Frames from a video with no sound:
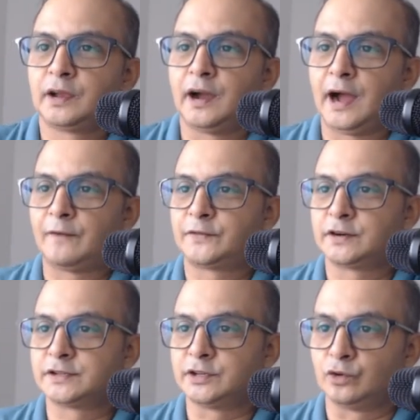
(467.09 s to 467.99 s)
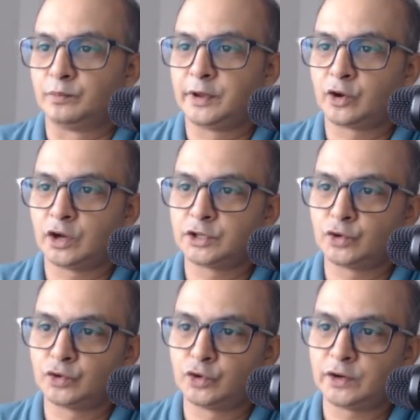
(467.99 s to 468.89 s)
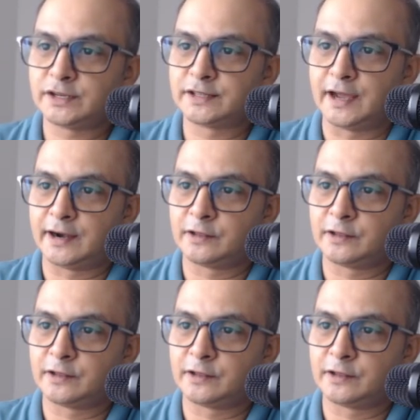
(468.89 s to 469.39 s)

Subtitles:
after 0, because you notice that